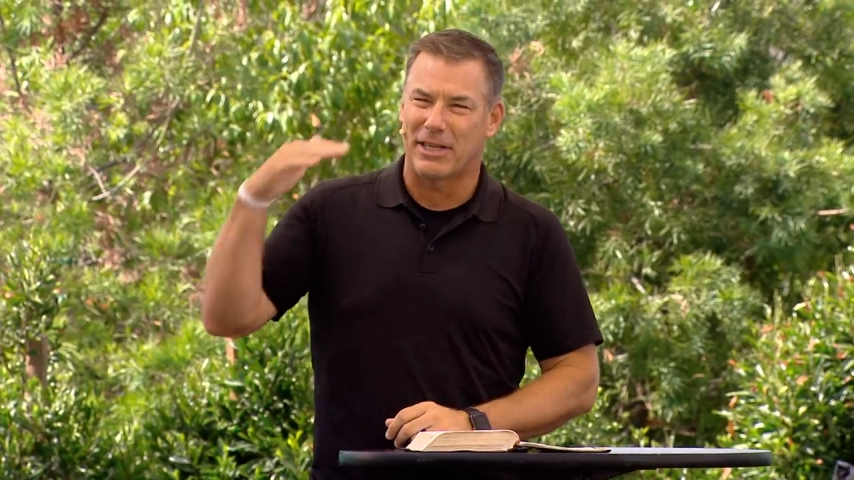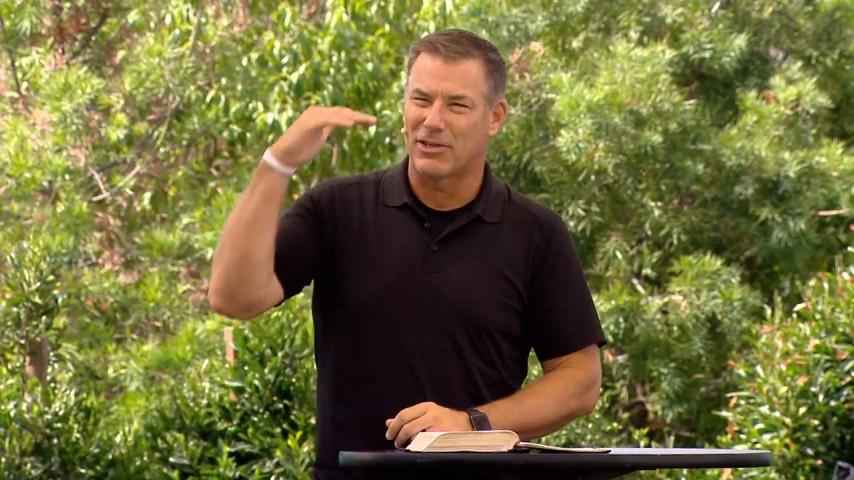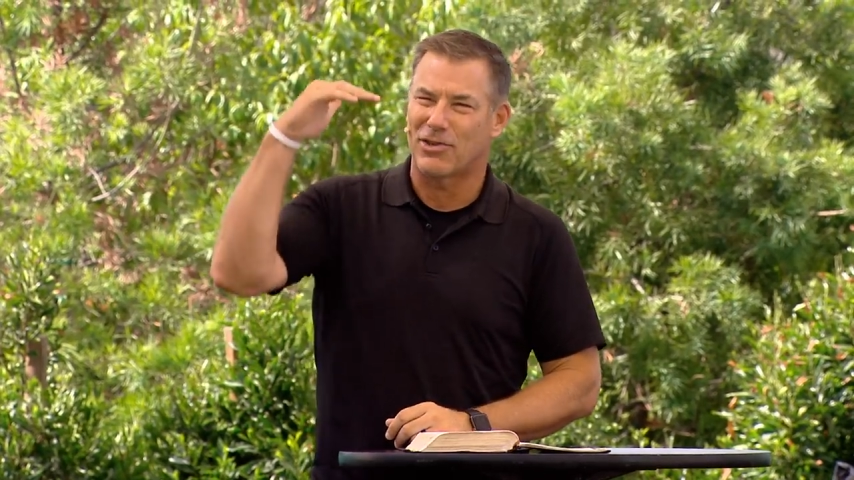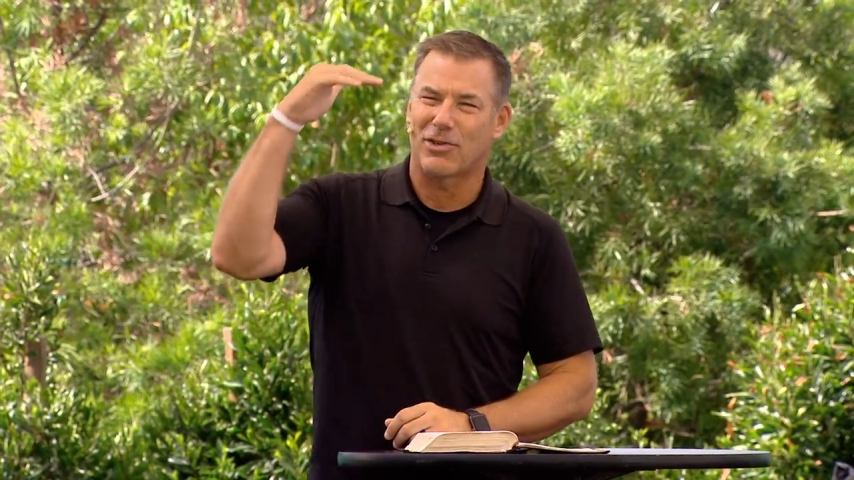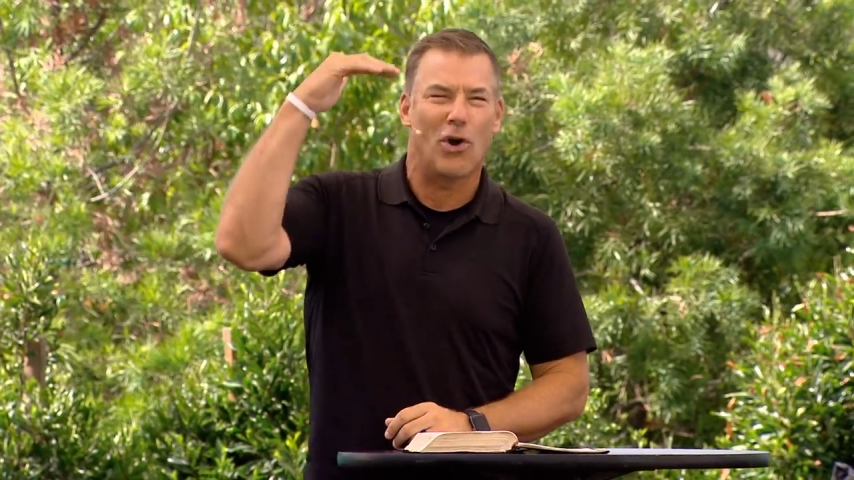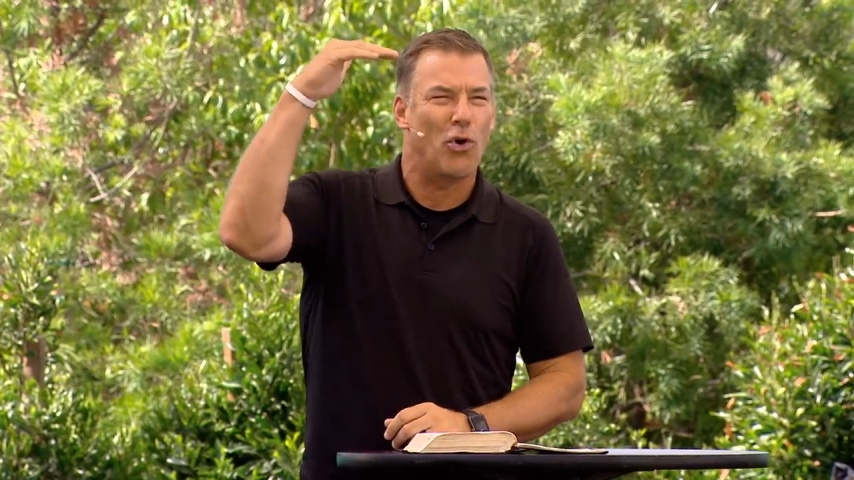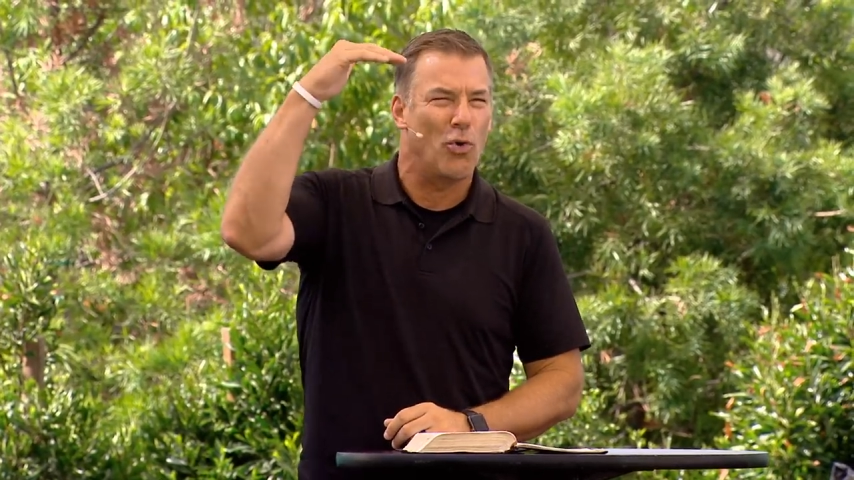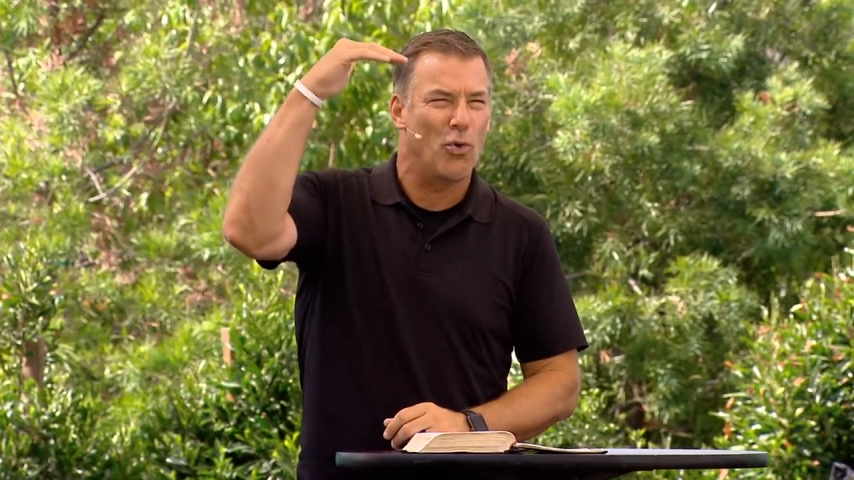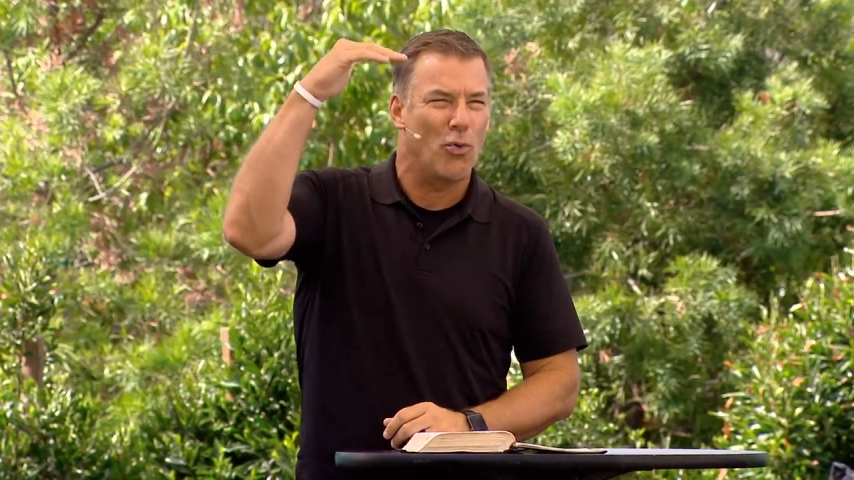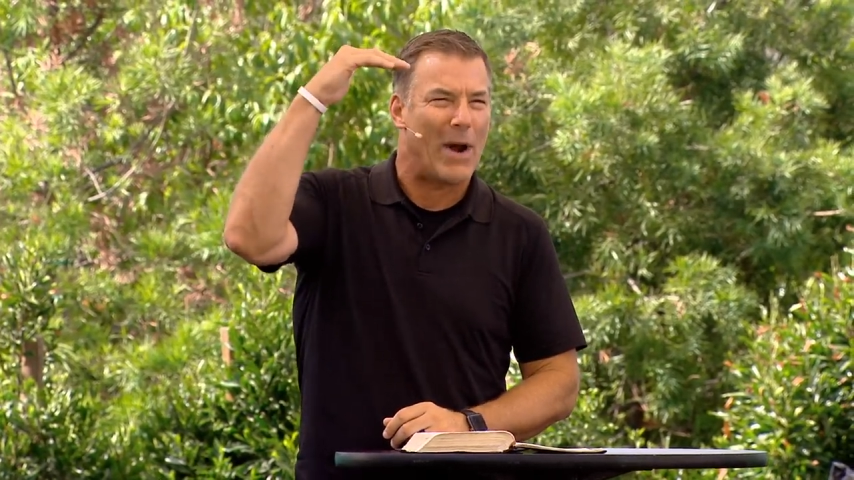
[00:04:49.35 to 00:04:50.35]
is
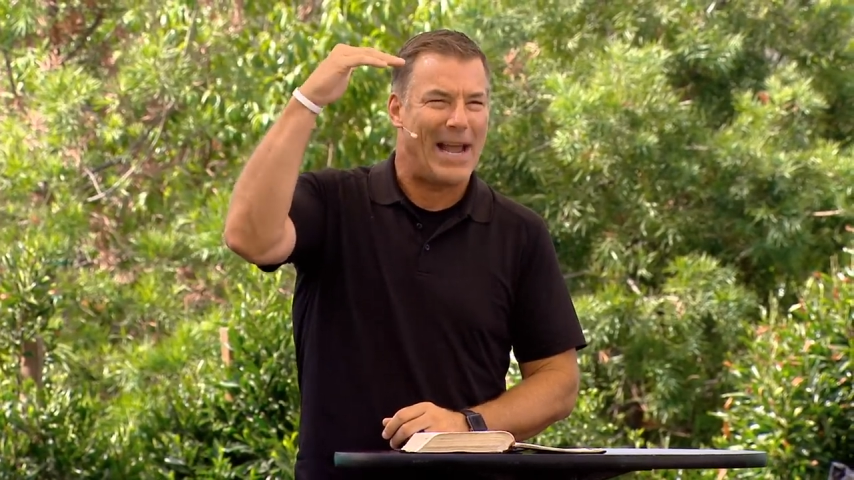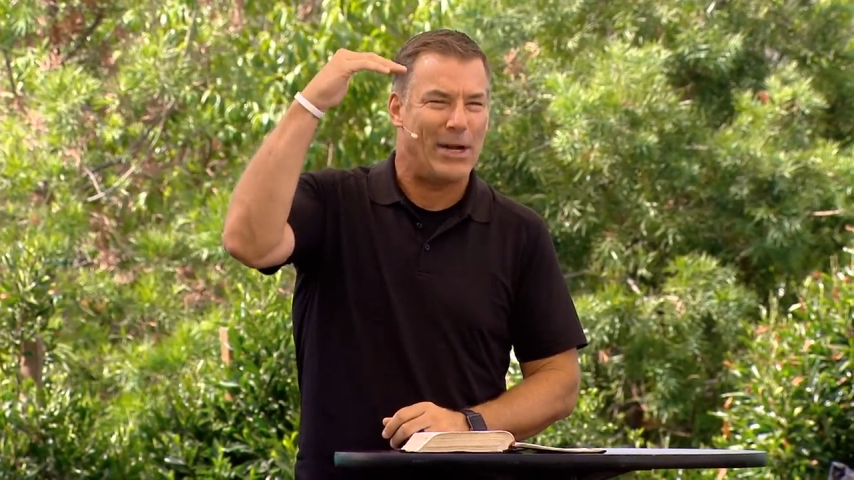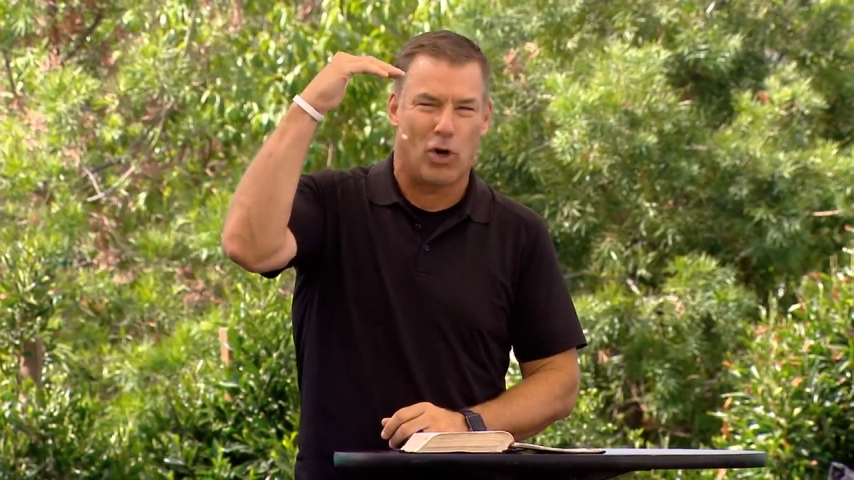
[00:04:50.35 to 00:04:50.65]
so right